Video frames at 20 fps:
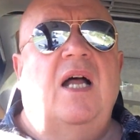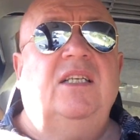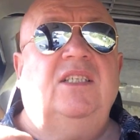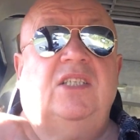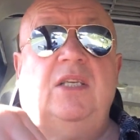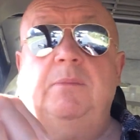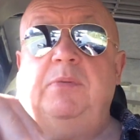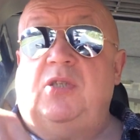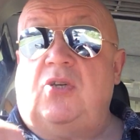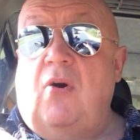and
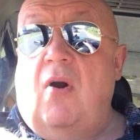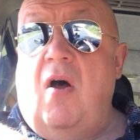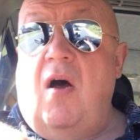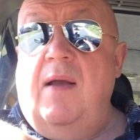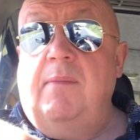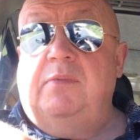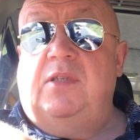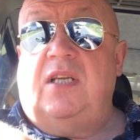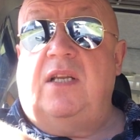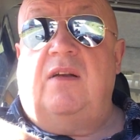
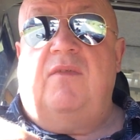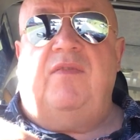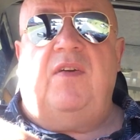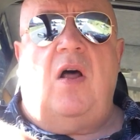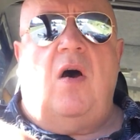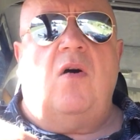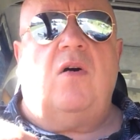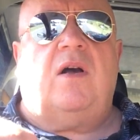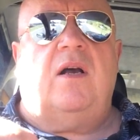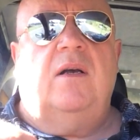subscribe to the
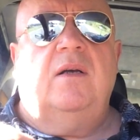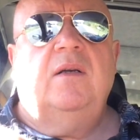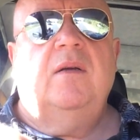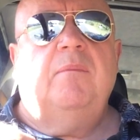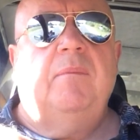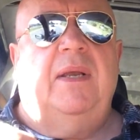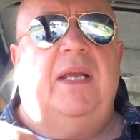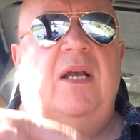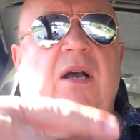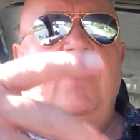vlog,
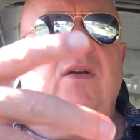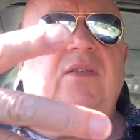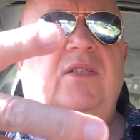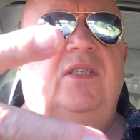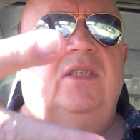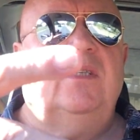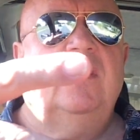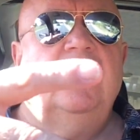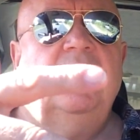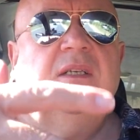
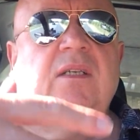because